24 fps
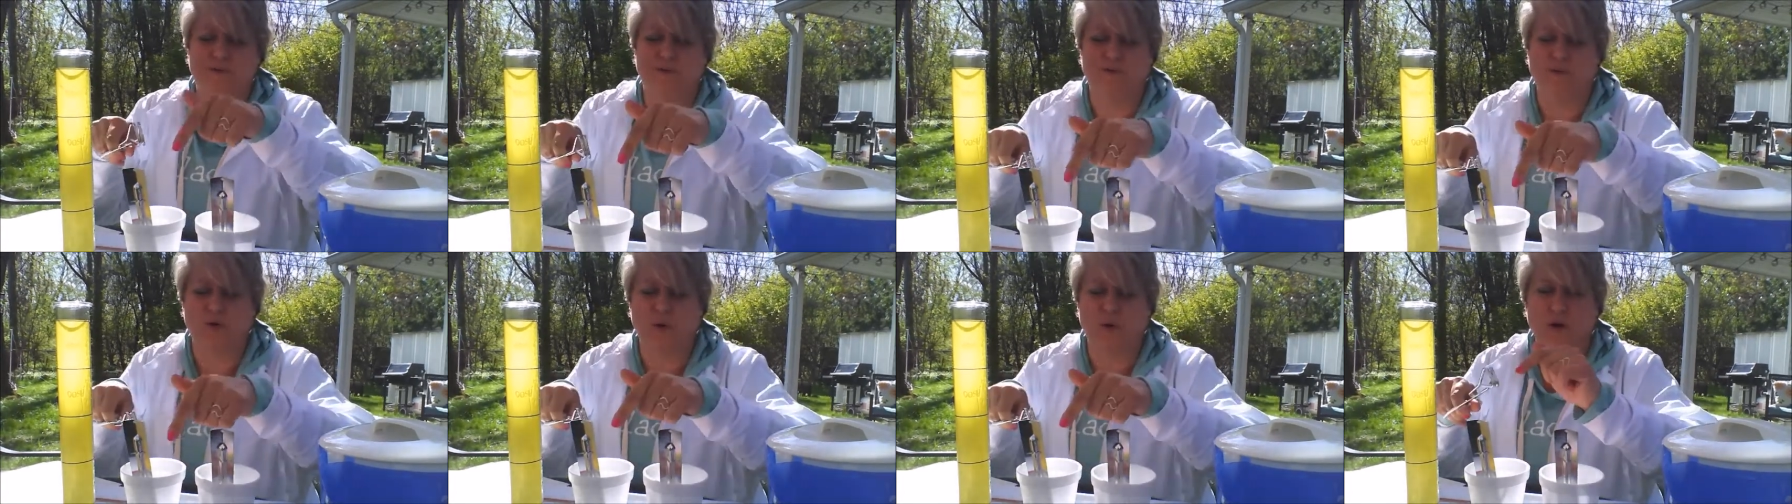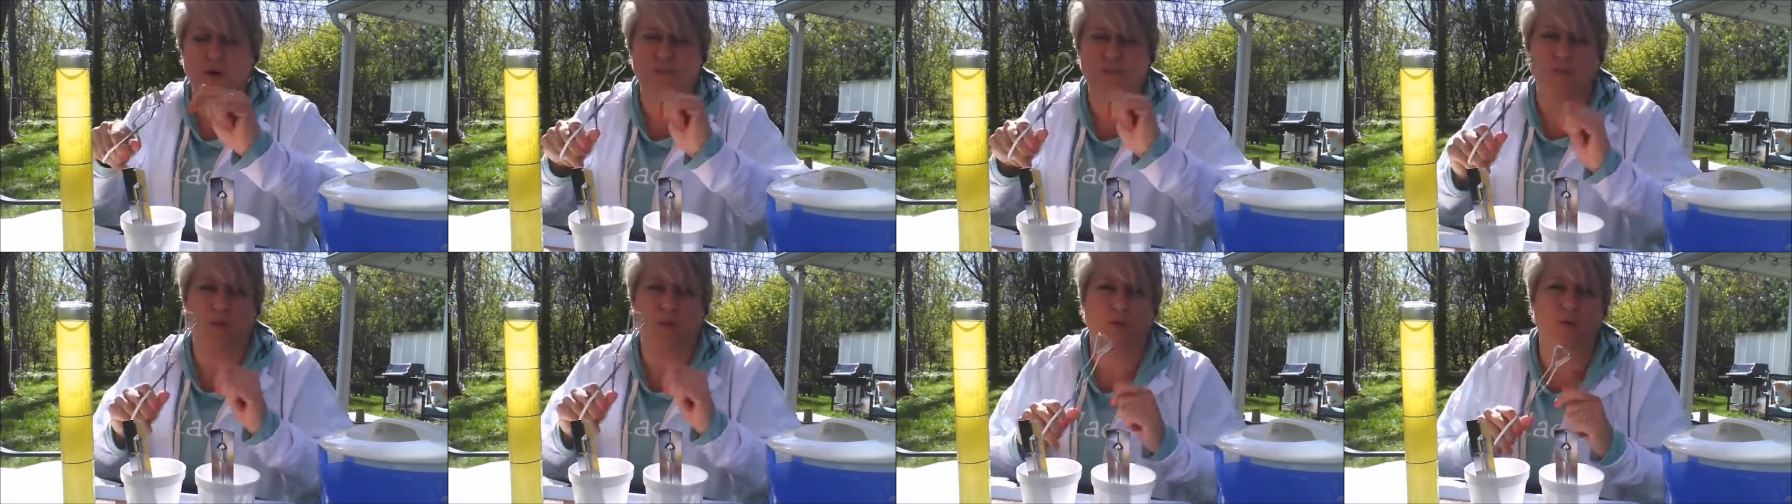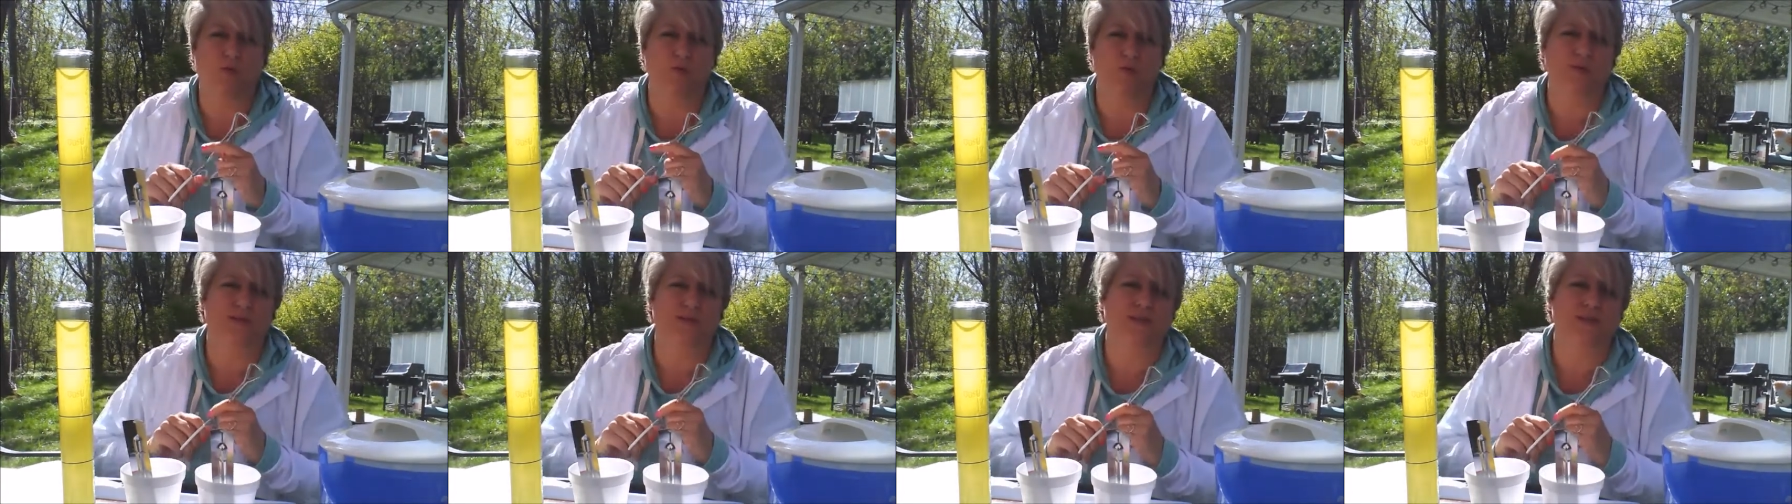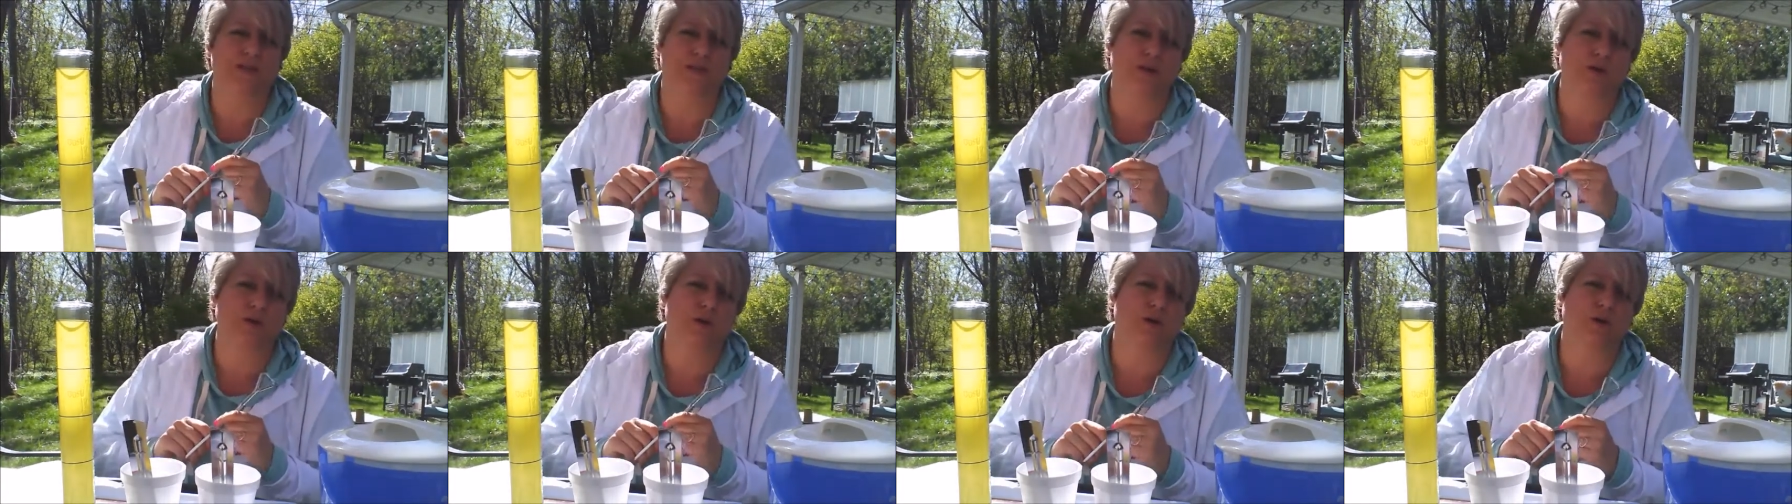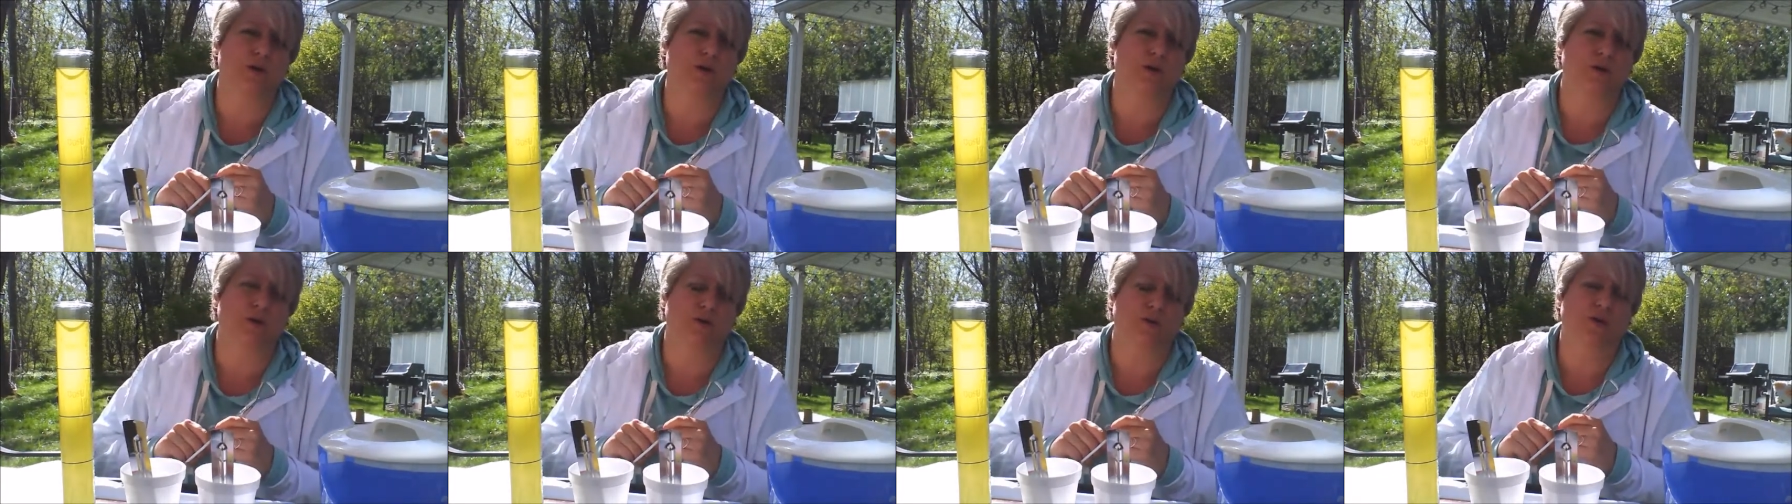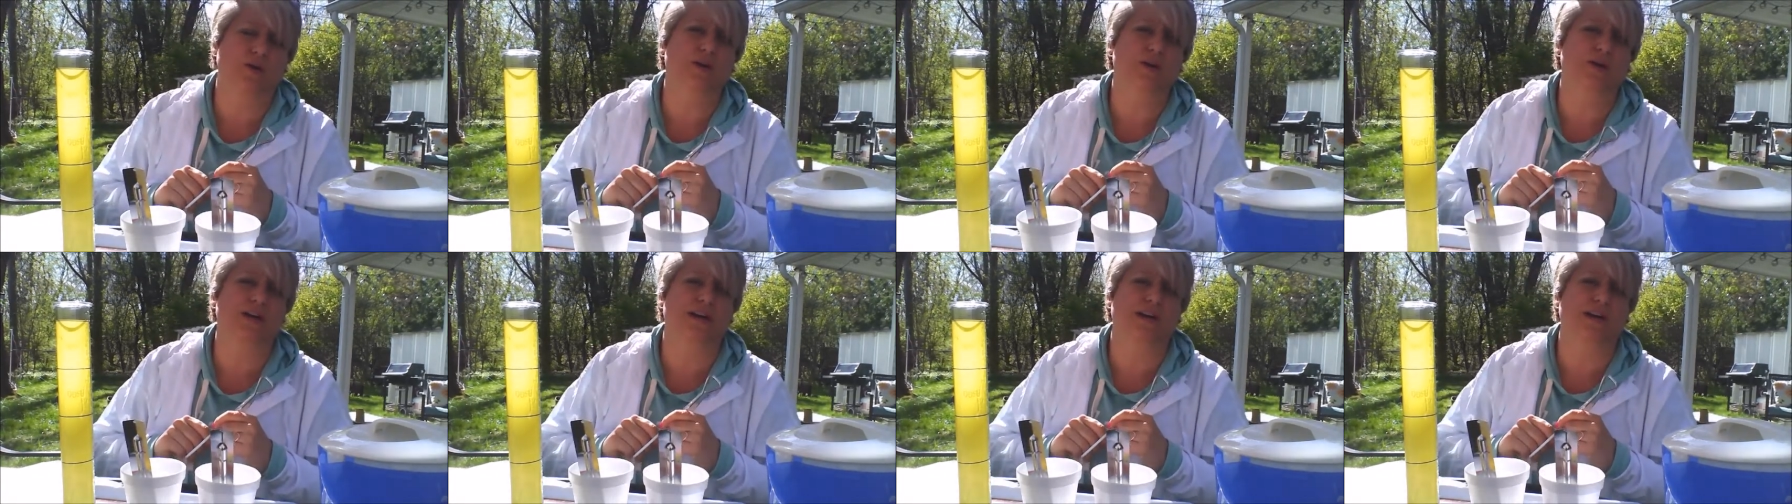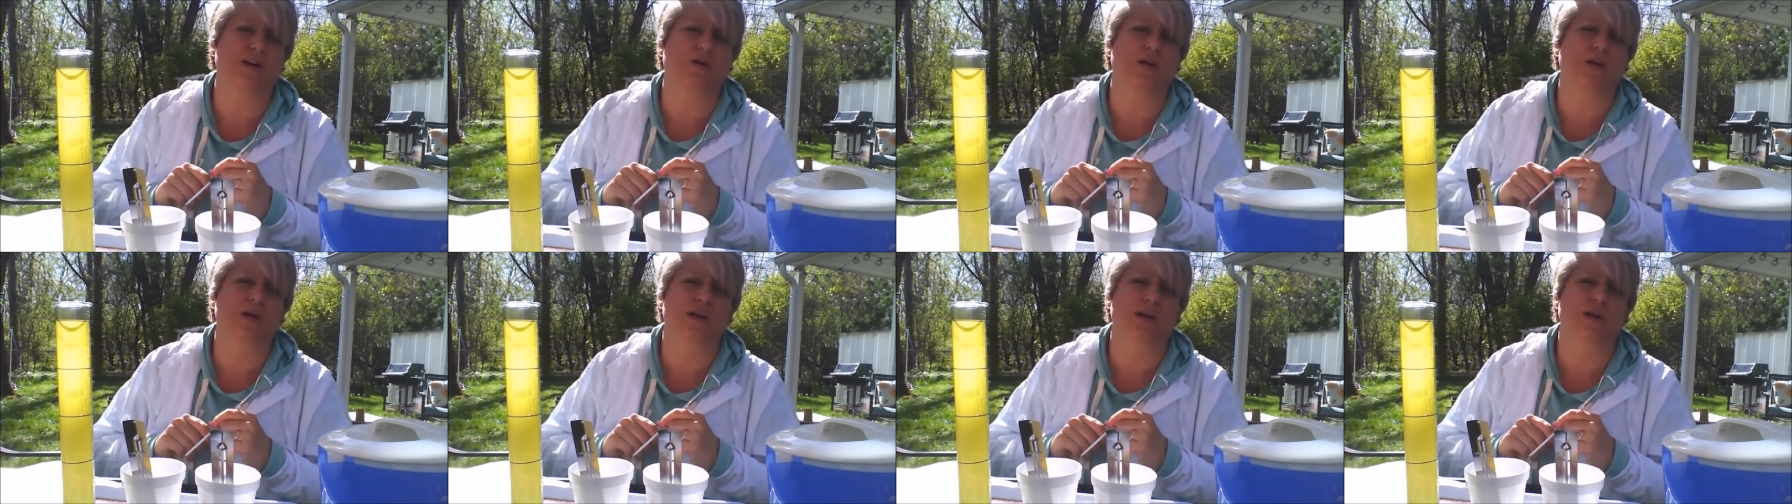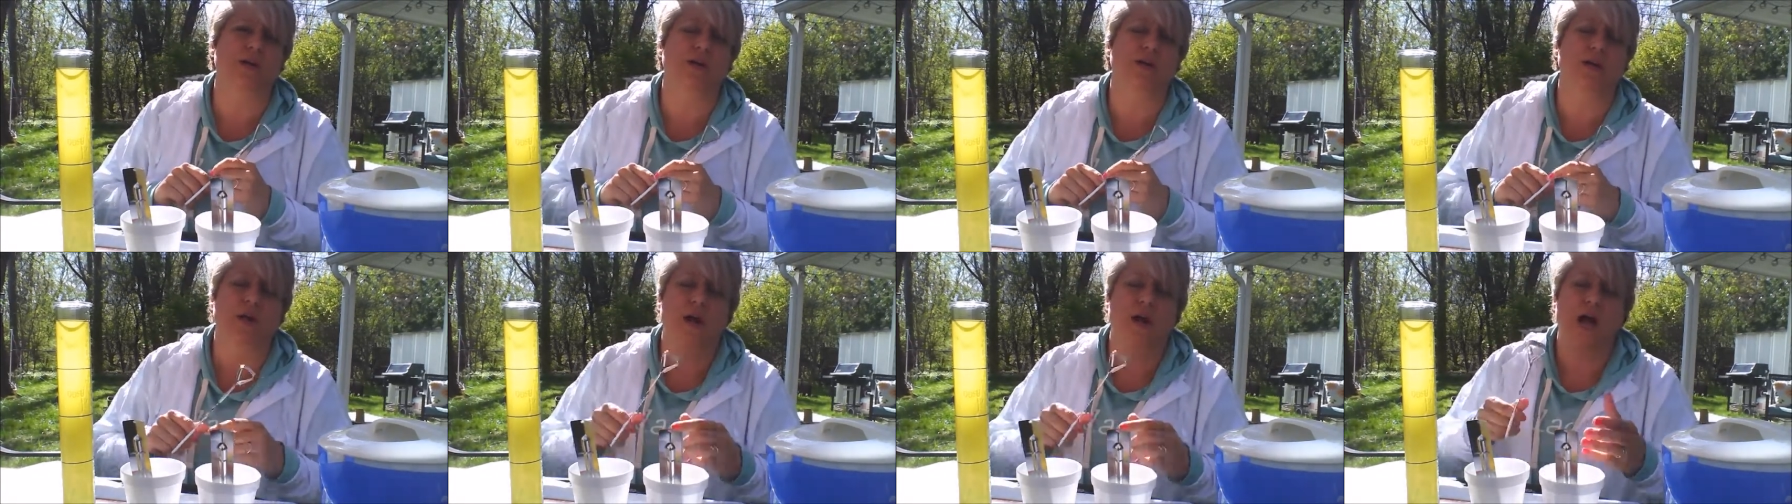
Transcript: 4 bolts in cooking oil,